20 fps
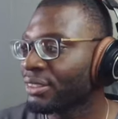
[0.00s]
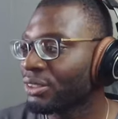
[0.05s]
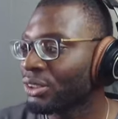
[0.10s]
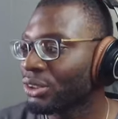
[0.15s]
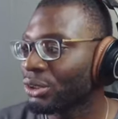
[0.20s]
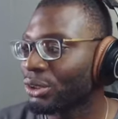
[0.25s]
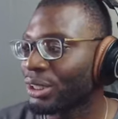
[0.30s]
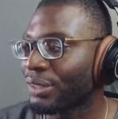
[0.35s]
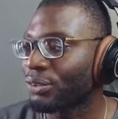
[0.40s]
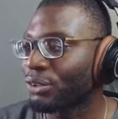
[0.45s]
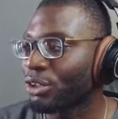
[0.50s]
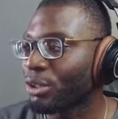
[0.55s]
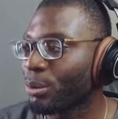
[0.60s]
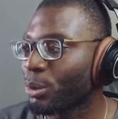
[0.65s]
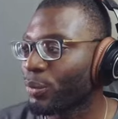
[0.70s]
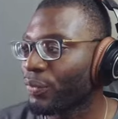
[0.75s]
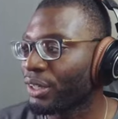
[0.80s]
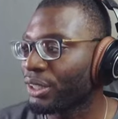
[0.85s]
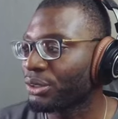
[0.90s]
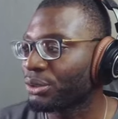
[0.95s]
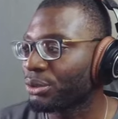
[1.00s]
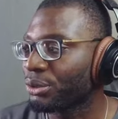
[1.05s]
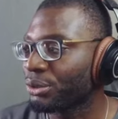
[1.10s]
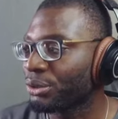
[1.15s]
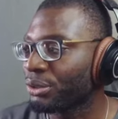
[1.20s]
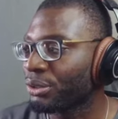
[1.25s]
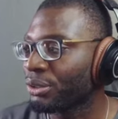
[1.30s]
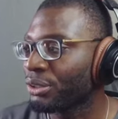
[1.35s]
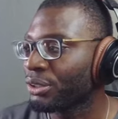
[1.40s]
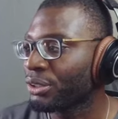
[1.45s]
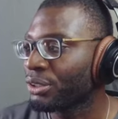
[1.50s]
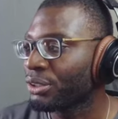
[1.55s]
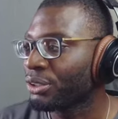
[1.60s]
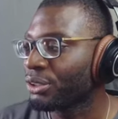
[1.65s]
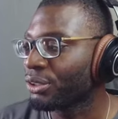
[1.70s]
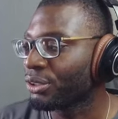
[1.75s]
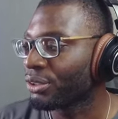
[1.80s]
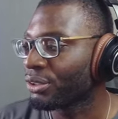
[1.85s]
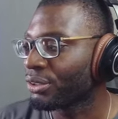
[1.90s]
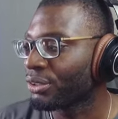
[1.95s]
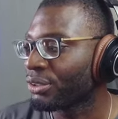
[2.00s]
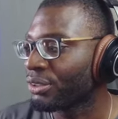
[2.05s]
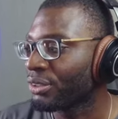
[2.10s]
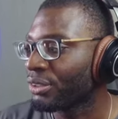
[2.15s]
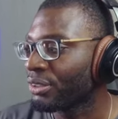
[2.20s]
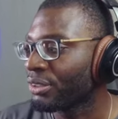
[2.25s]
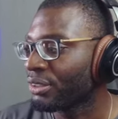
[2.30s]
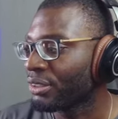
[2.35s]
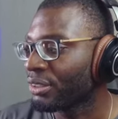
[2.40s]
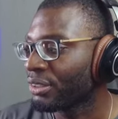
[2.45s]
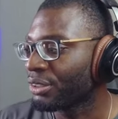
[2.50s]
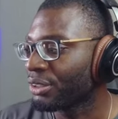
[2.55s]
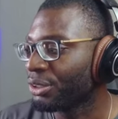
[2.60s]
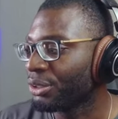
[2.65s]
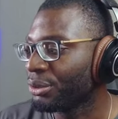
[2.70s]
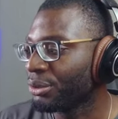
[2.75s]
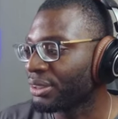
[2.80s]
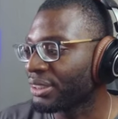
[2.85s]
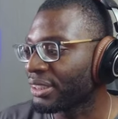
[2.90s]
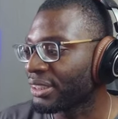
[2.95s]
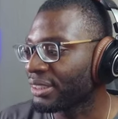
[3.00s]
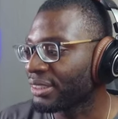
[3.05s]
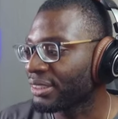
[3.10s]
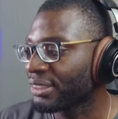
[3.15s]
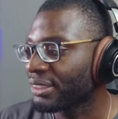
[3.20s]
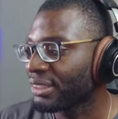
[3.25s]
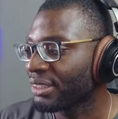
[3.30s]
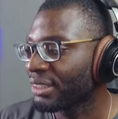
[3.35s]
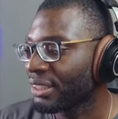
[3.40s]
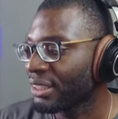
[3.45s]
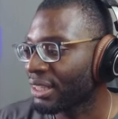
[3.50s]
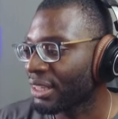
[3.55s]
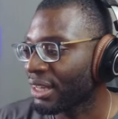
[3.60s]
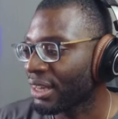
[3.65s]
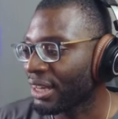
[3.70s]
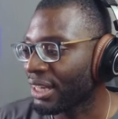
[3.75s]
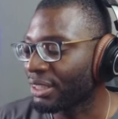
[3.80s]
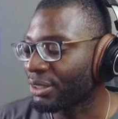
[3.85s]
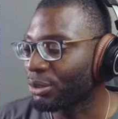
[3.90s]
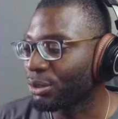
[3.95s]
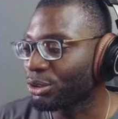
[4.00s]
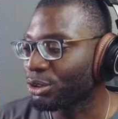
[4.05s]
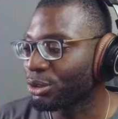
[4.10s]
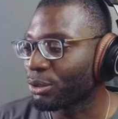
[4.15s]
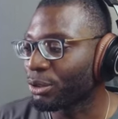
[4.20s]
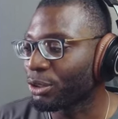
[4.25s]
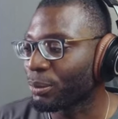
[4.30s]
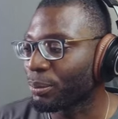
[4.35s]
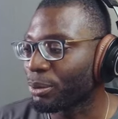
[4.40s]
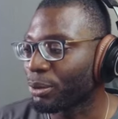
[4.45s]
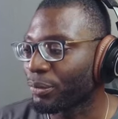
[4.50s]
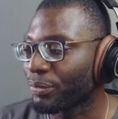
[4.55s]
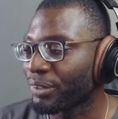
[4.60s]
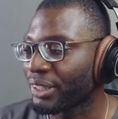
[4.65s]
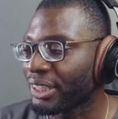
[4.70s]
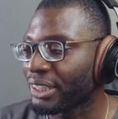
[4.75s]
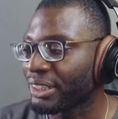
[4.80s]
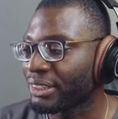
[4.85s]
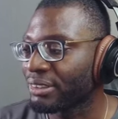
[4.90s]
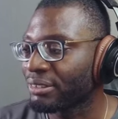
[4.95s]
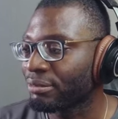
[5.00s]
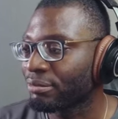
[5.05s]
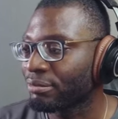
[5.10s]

So you have to come over to your users, then go to your profile.